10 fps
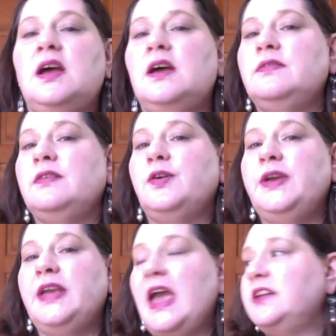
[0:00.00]

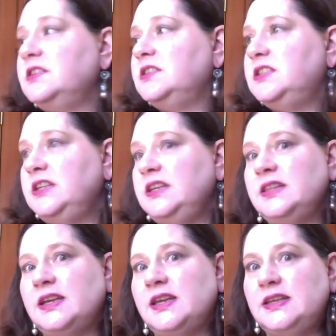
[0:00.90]
flowing energy
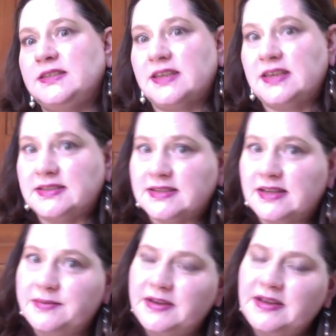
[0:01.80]
that keeps
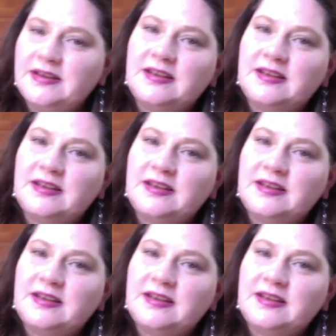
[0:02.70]
coming in,